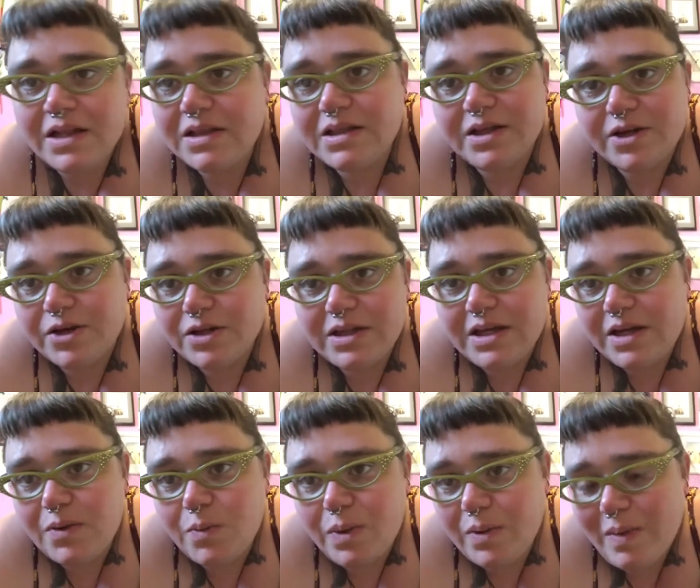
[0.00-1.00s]
literally,
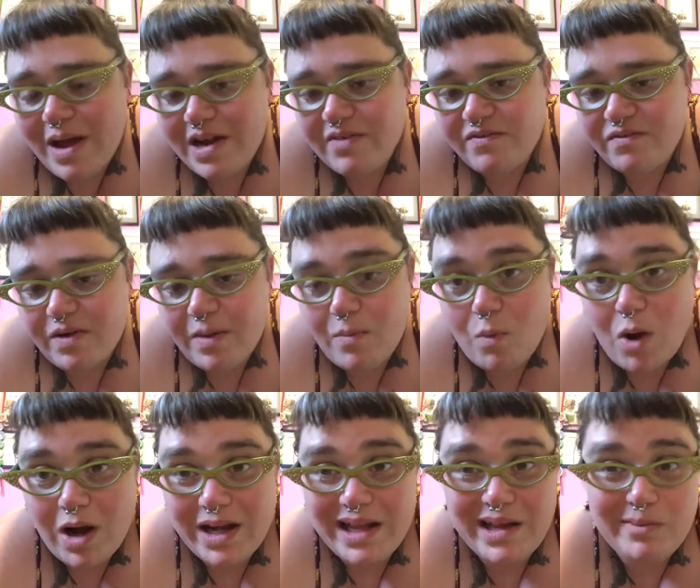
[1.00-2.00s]
we went from
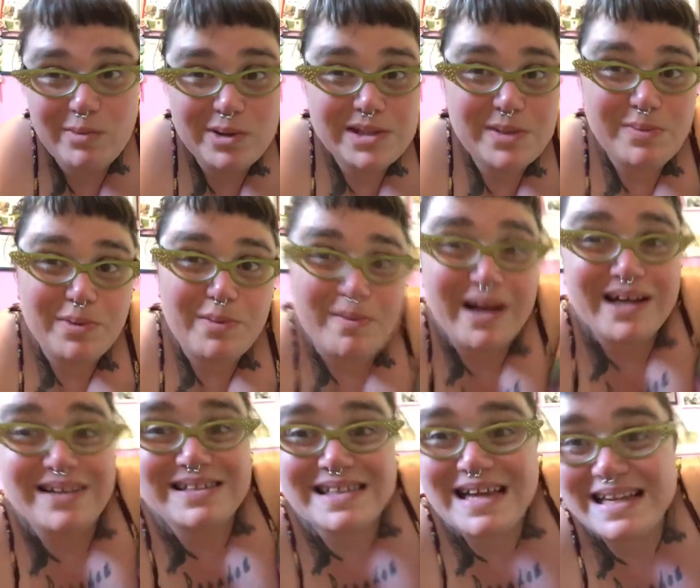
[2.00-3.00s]
walking multiple
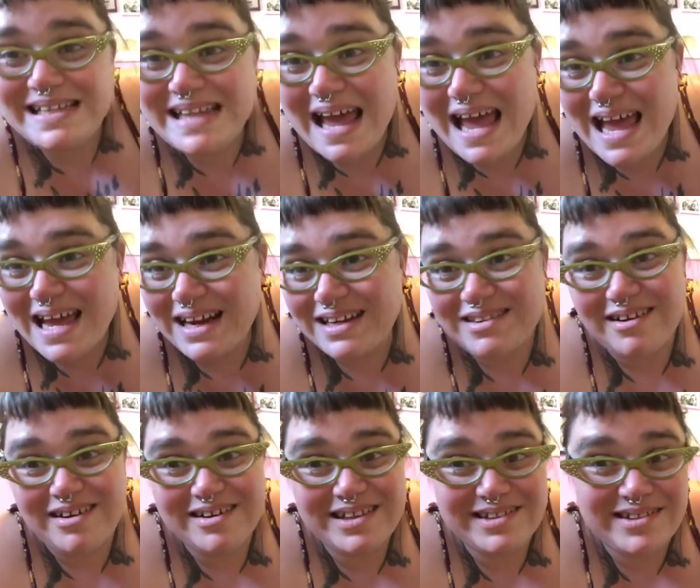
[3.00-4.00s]
miles a day and a
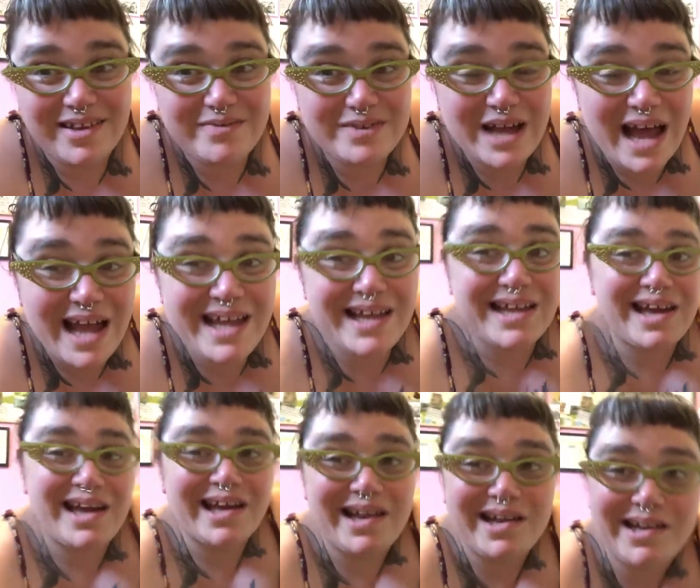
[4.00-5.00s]
dog that loved to
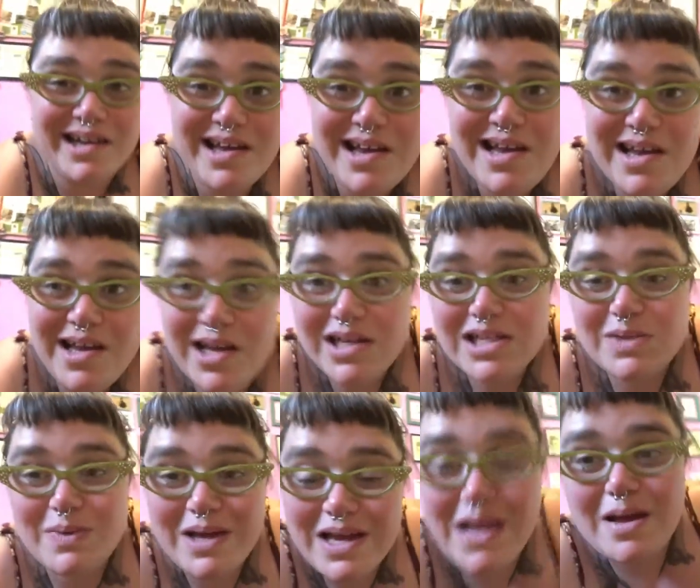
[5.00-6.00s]
hike and
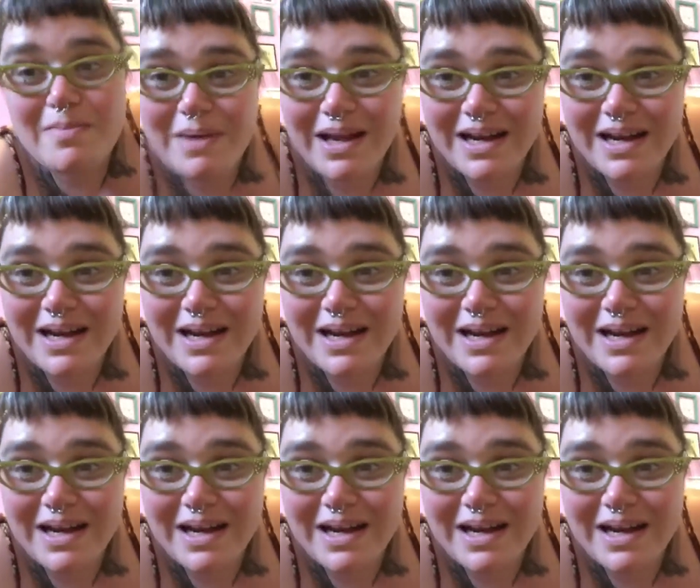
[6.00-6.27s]
swim